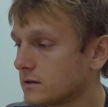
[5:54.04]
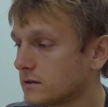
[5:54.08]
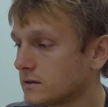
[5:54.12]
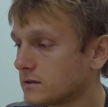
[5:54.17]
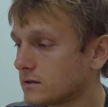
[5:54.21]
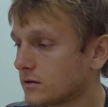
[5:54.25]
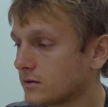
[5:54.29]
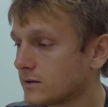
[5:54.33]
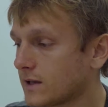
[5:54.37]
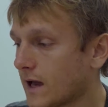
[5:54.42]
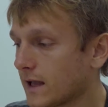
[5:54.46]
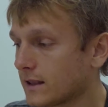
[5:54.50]

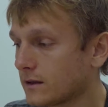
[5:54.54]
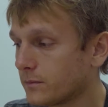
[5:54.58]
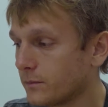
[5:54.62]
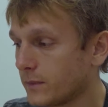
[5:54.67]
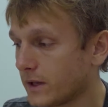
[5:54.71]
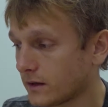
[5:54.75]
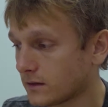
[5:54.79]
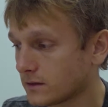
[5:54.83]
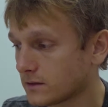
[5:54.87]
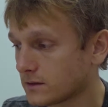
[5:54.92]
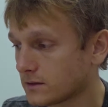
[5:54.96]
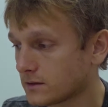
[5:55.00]
So that
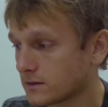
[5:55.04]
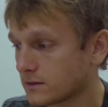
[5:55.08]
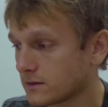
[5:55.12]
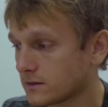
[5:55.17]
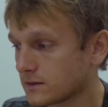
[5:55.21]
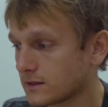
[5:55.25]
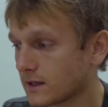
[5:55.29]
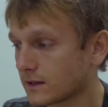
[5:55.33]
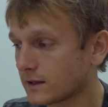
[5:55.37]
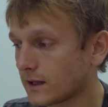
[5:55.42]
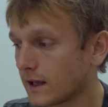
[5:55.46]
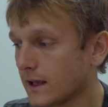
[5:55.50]
means
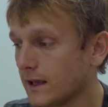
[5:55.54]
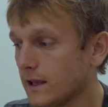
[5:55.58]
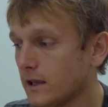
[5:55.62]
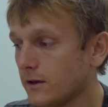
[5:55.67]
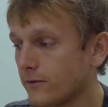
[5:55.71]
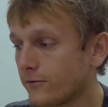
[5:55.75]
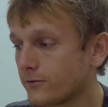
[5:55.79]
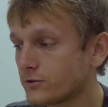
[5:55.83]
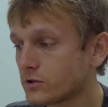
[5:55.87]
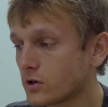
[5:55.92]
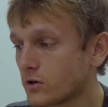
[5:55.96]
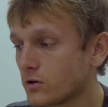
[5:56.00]
that
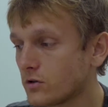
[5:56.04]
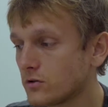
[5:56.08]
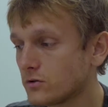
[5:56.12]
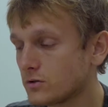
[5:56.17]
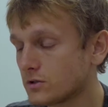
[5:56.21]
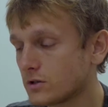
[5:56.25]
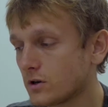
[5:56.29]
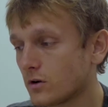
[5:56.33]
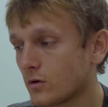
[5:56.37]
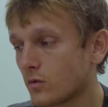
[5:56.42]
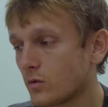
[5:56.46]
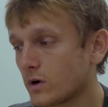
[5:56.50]
if the
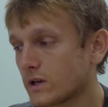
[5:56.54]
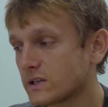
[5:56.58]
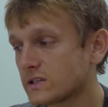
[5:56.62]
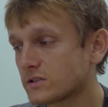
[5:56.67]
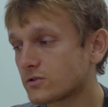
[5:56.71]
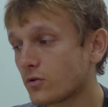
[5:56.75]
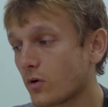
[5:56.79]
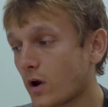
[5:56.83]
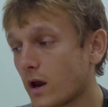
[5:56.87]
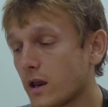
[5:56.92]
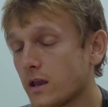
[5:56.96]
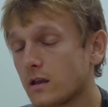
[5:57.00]
user was
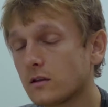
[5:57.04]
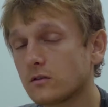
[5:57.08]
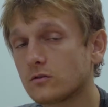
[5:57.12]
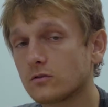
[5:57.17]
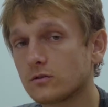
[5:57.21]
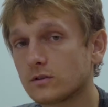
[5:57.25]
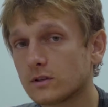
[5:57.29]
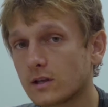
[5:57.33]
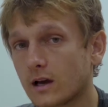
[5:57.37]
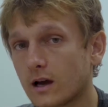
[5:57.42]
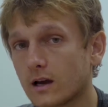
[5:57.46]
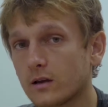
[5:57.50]
trying to
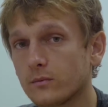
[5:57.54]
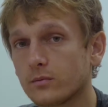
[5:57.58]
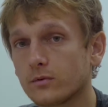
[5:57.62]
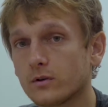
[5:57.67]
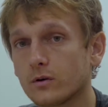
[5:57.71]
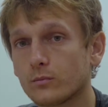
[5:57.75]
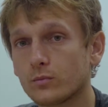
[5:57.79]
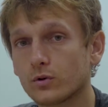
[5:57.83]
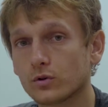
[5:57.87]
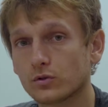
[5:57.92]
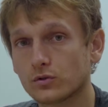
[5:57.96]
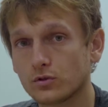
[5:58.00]
type
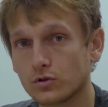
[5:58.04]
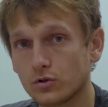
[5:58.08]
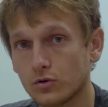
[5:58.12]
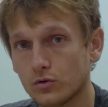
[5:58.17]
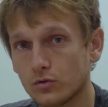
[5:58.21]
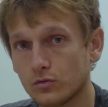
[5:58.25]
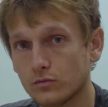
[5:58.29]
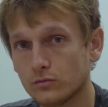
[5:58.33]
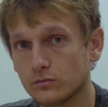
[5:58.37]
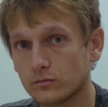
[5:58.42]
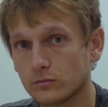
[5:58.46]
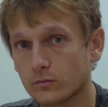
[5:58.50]
number
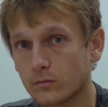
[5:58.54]
2,